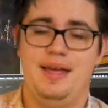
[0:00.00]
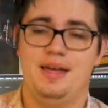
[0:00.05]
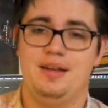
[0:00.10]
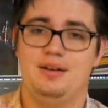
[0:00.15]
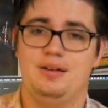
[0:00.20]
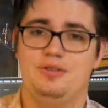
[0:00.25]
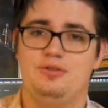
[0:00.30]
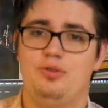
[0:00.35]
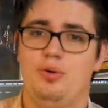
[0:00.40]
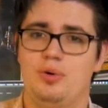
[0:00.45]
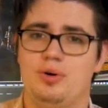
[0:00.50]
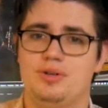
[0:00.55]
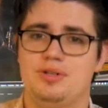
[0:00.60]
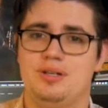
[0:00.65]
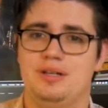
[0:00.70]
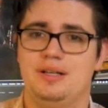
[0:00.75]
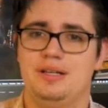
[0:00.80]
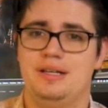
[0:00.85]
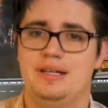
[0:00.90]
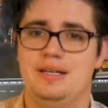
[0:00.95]
And
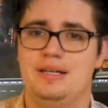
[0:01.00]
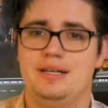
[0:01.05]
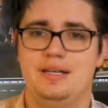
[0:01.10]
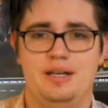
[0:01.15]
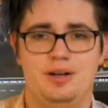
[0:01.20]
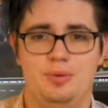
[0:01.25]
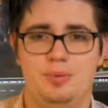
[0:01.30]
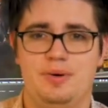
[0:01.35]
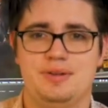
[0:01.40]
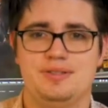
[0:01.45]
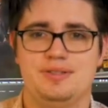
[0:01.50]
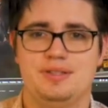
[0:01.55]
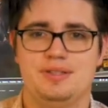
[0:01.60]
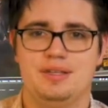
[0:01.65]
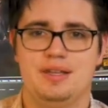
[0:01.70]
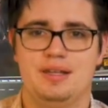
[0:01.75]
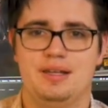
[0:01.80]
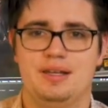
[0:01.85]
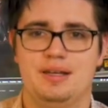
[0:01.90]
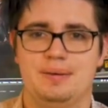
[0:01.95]
unfortunately, it
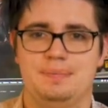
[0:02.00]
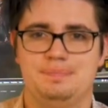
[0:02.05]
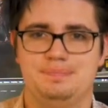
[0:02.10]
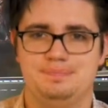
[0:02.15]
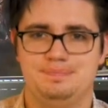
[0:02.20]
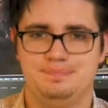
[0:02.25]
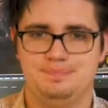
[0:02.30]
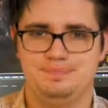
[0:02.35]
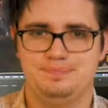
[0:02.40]
wasn't the